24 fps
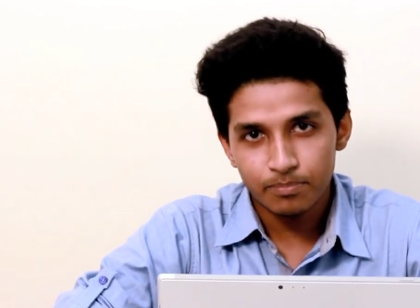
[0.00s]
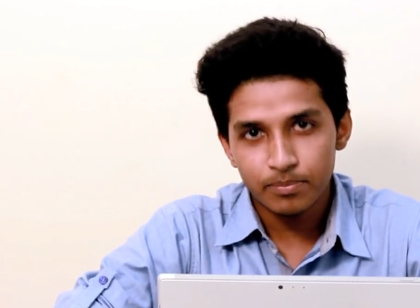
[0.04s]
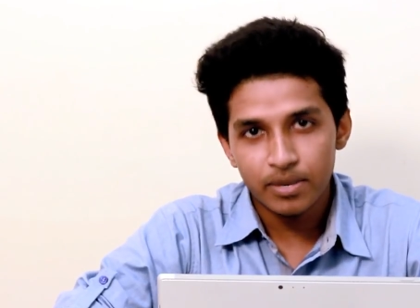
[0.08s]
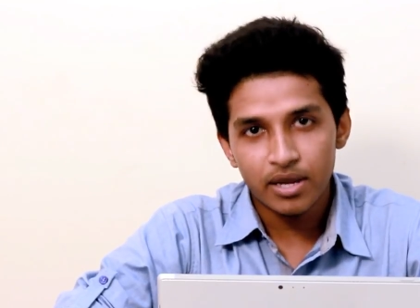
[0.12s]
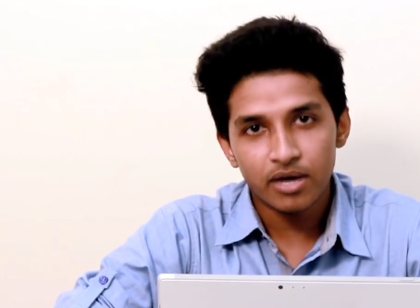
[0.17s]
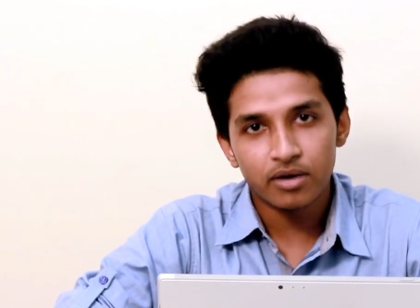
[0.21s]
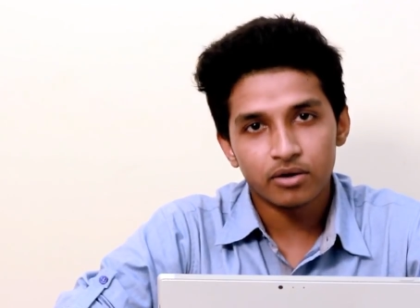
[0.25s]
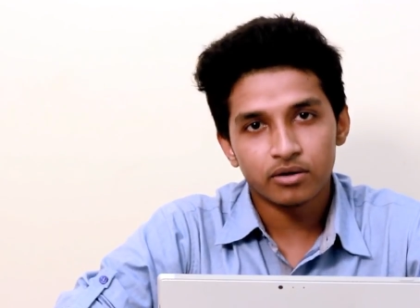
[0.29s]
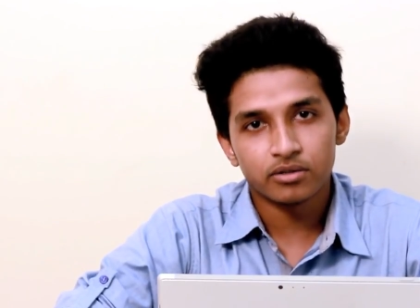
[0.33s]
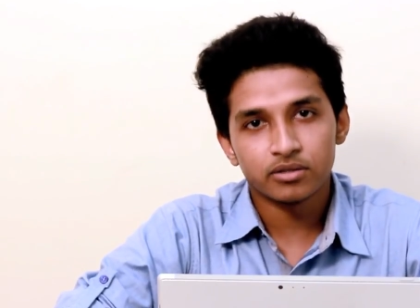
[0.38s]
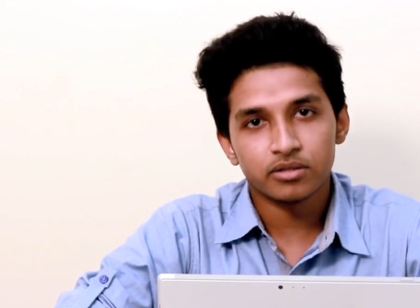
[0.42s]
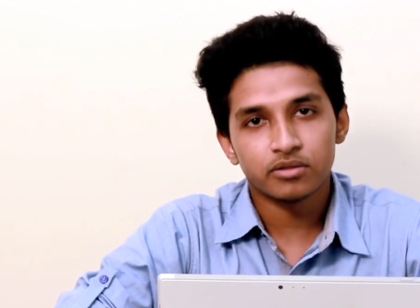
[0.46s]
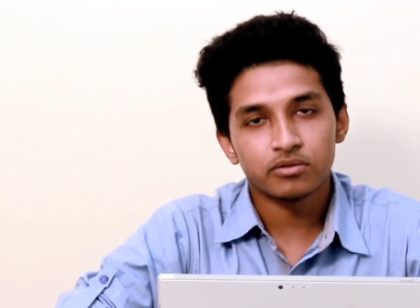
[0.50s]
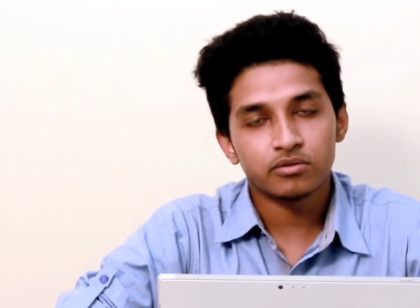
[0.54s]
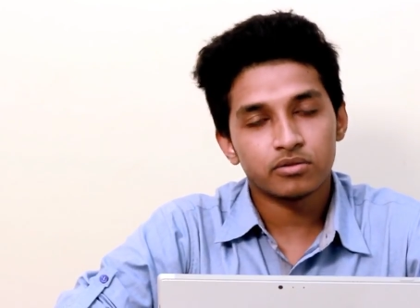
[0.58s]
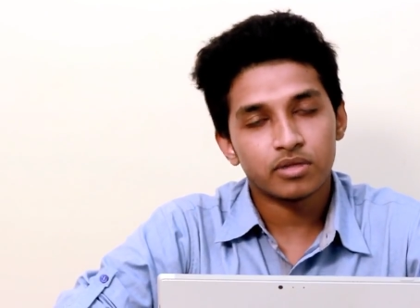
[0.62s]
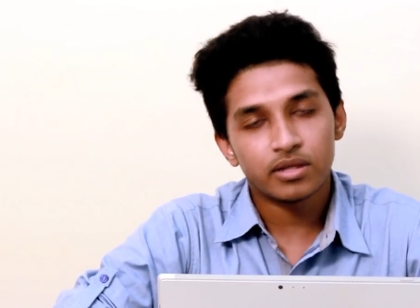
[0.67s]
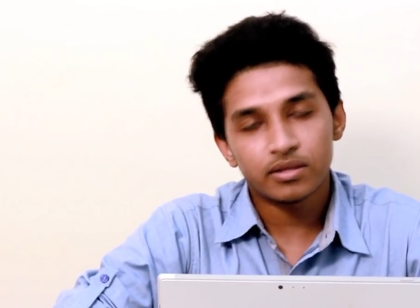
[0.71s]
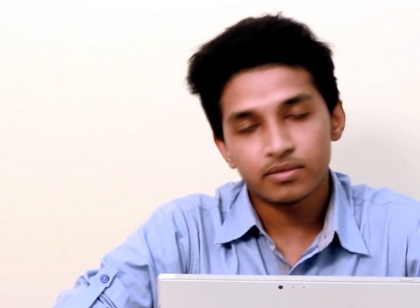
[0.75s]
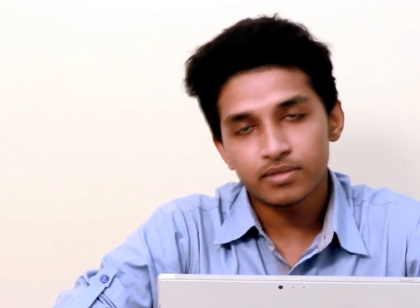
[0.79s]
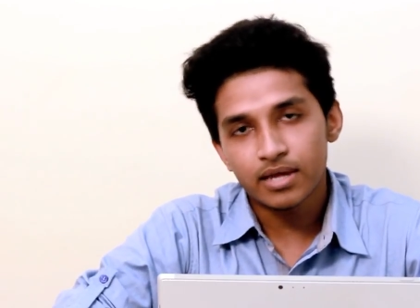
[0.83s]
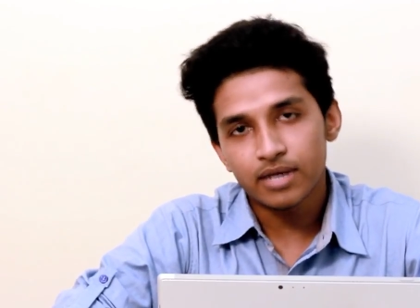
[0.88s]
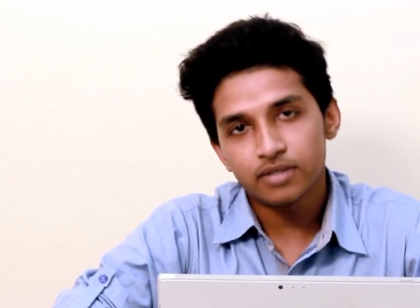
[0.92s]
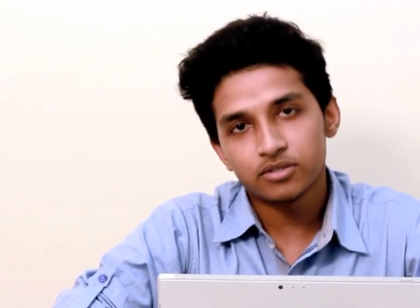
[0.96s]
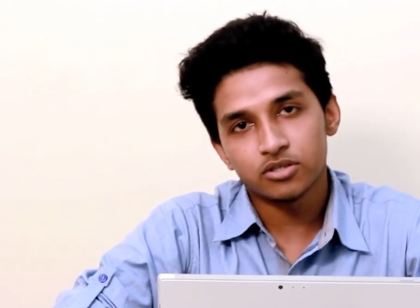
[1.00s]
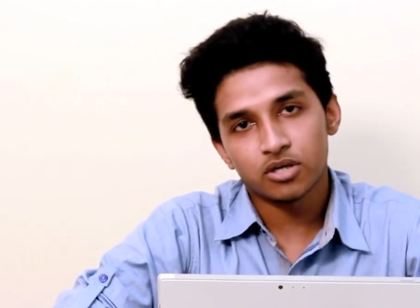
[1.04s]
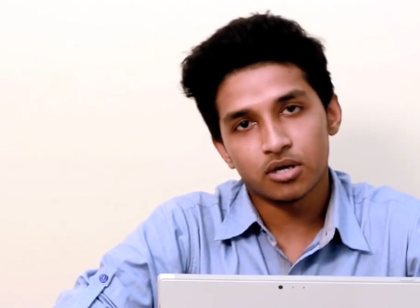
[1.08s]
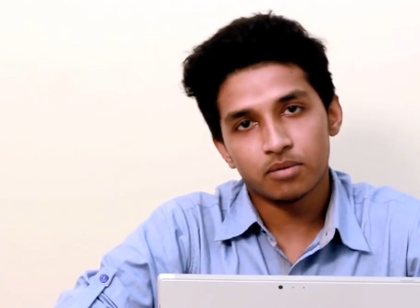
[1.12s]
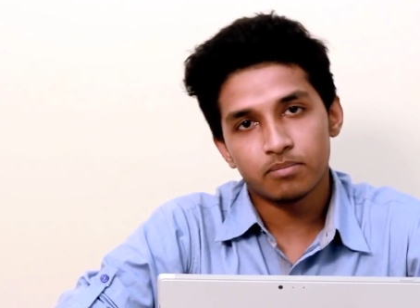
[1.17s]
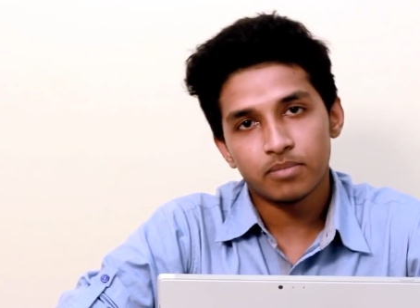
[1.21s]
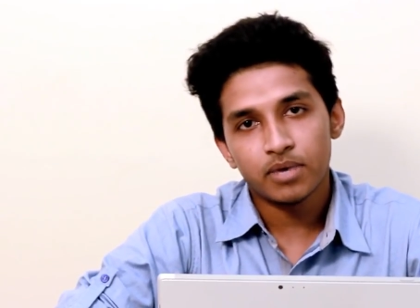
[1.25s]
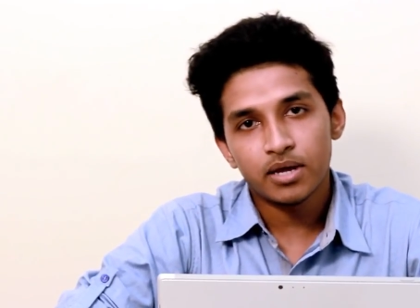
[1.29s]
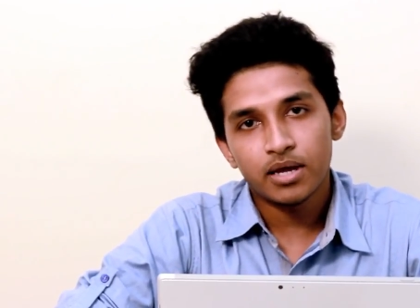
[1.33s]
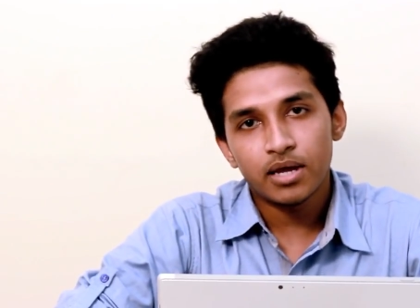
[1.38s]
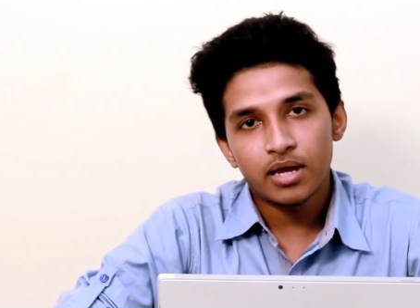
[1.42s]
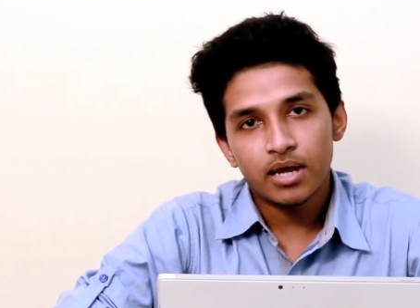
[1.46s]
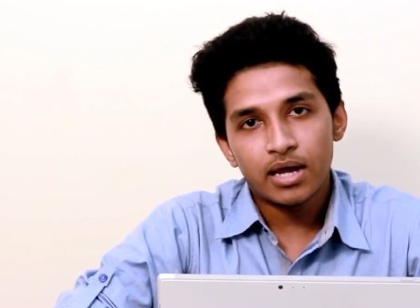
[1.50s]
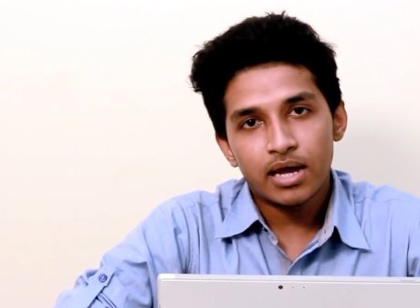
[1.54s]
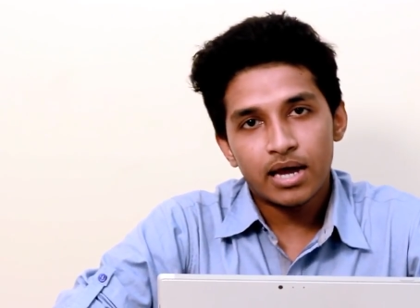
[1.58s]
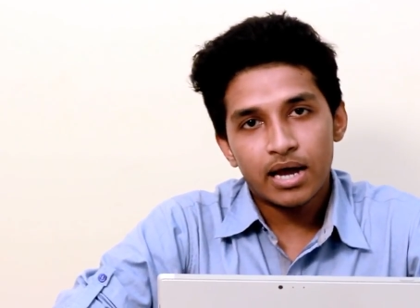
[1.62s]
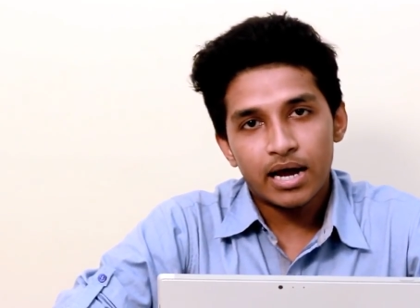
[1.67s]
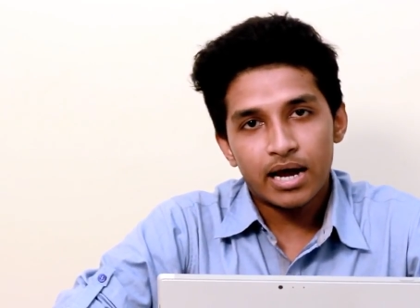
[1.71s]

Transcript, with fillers: apply on that job.